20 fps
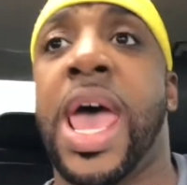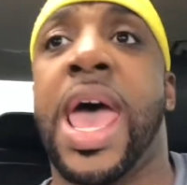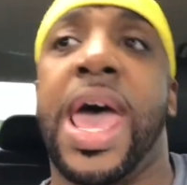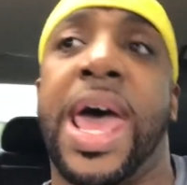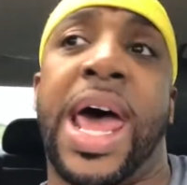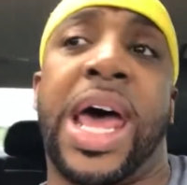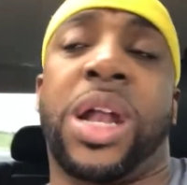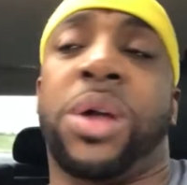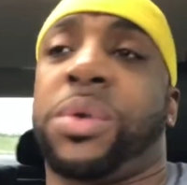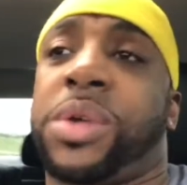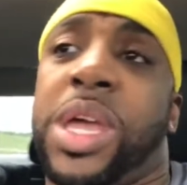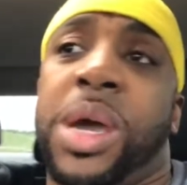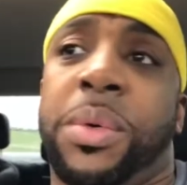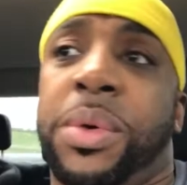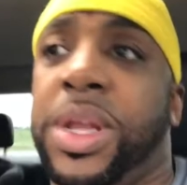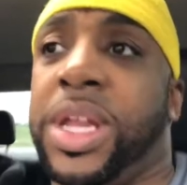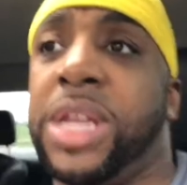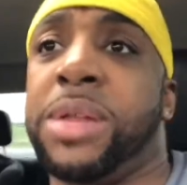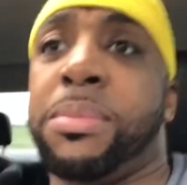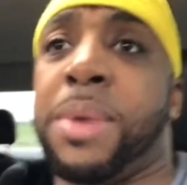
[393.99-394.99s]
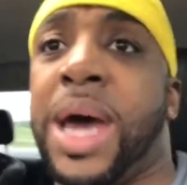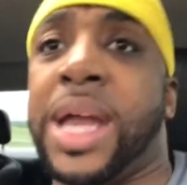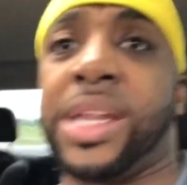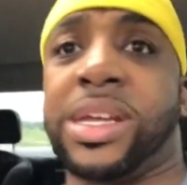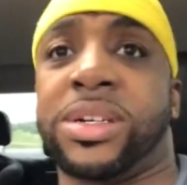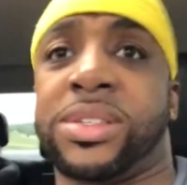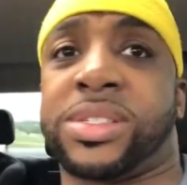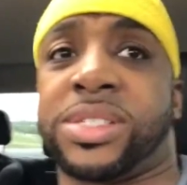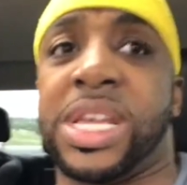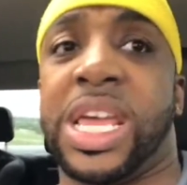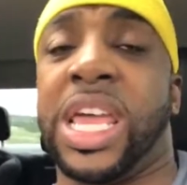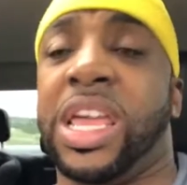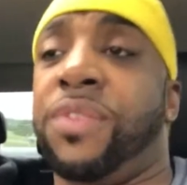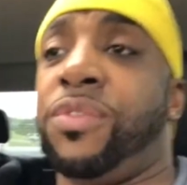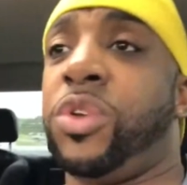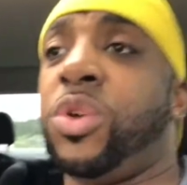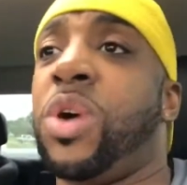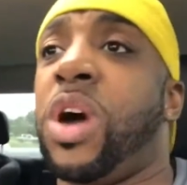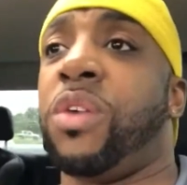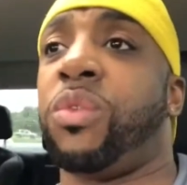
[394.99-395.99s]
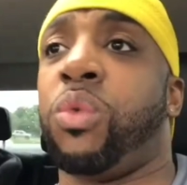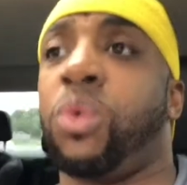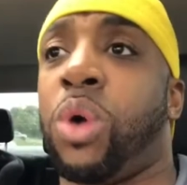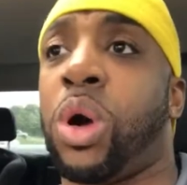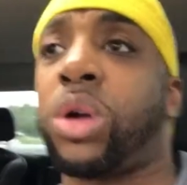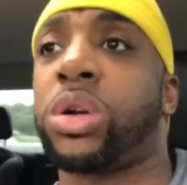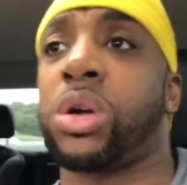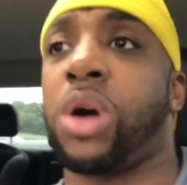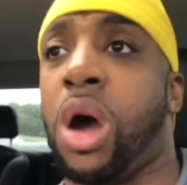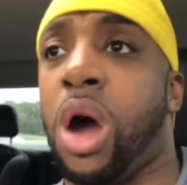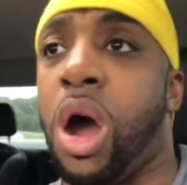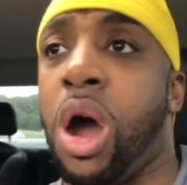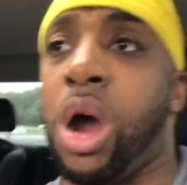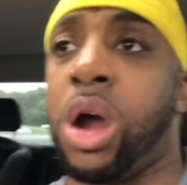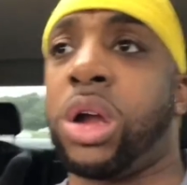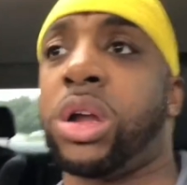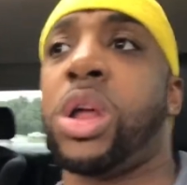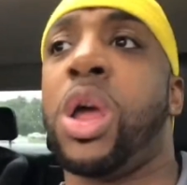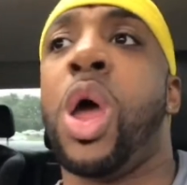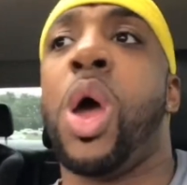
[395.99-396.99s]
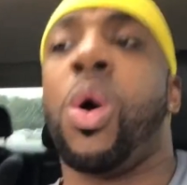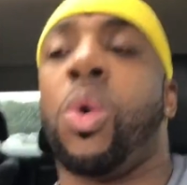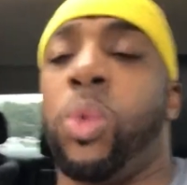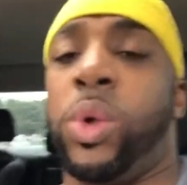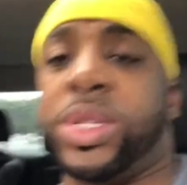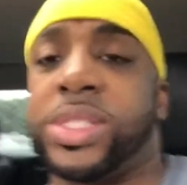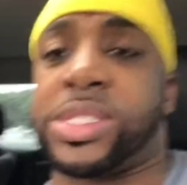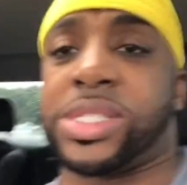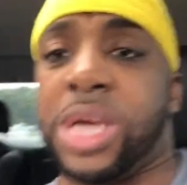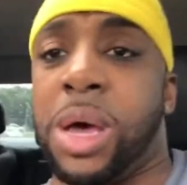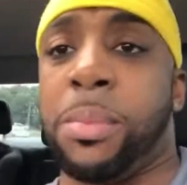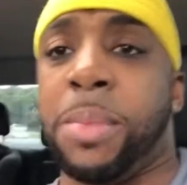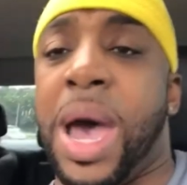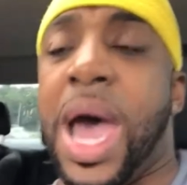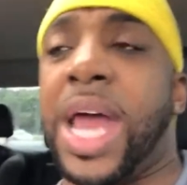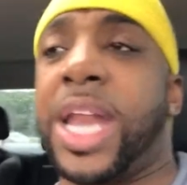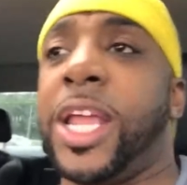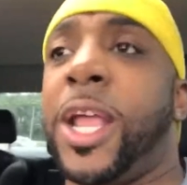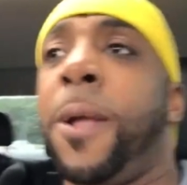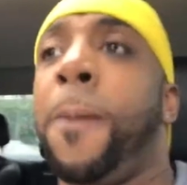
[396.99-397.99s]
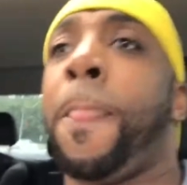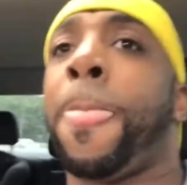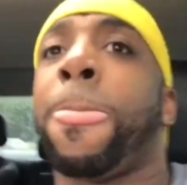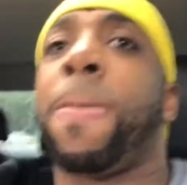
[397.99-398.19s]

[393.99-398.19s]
And I don't care what anybody else say. If you have worked hard with somebody,